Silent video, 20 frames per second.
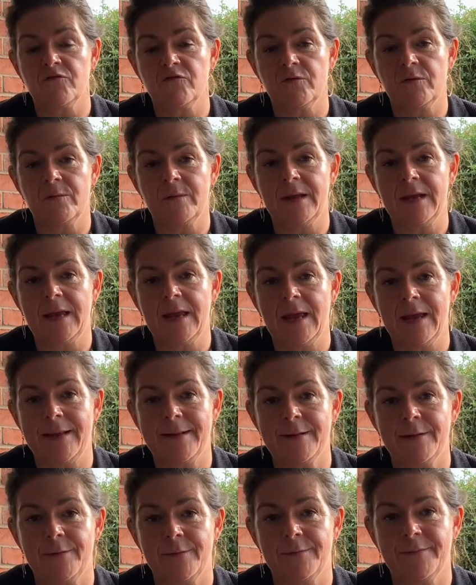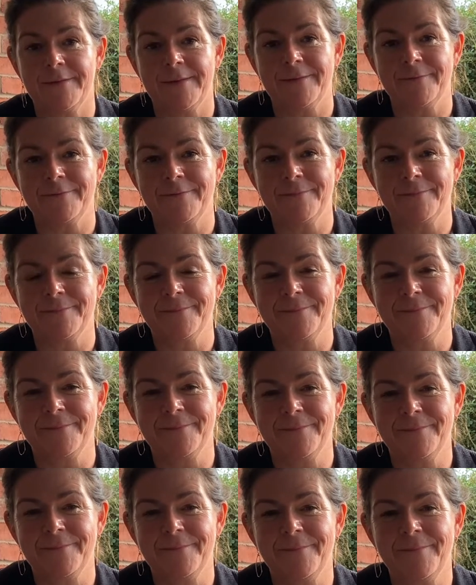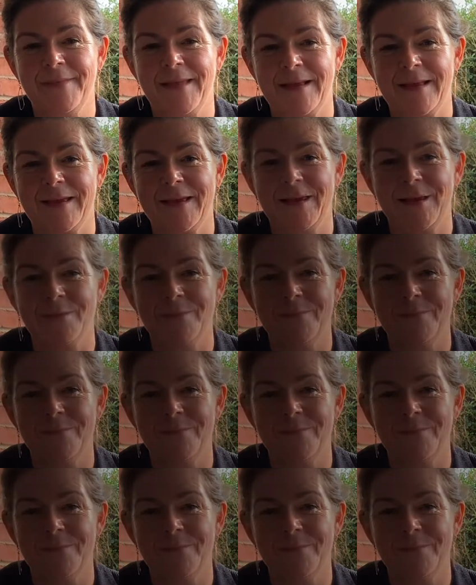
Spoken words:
truly inclusive. Thank you.